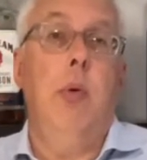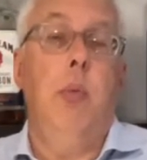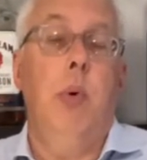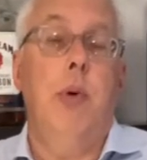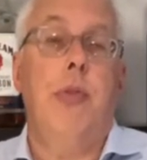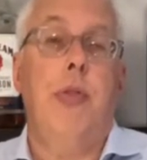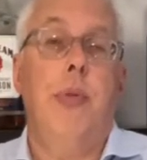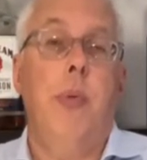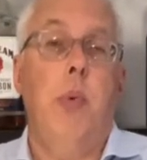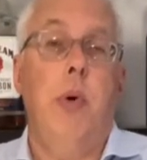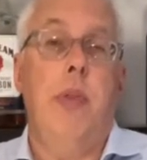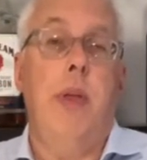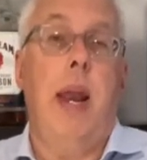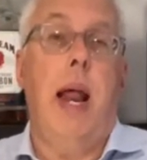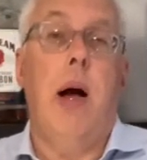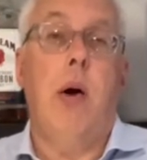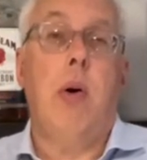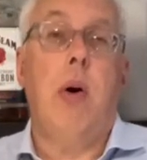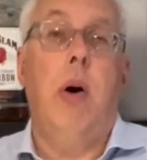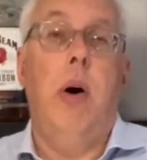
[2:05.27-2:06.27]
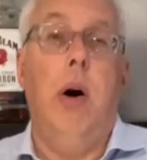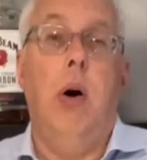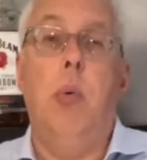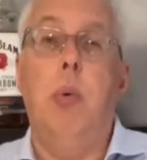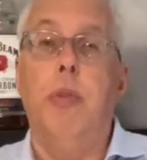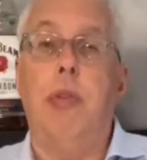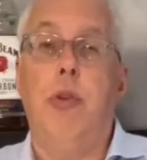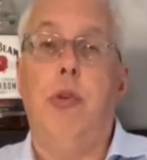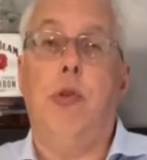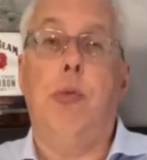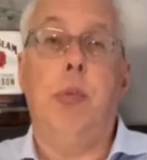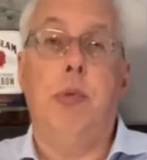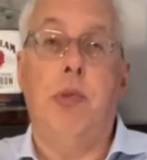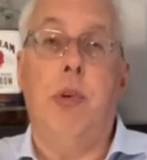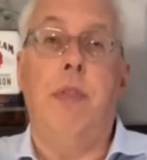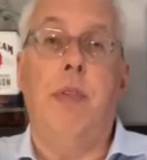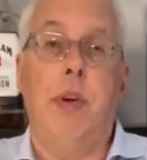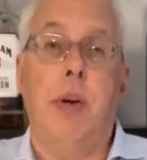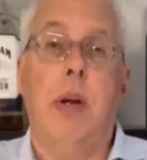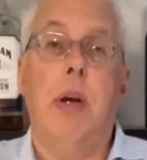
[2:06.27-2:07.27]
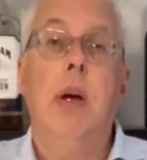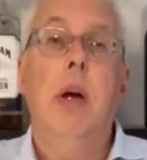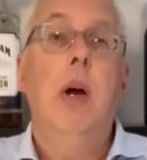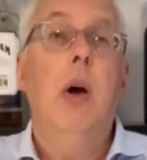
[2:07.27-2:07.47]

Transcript: with an alcohol, with a specific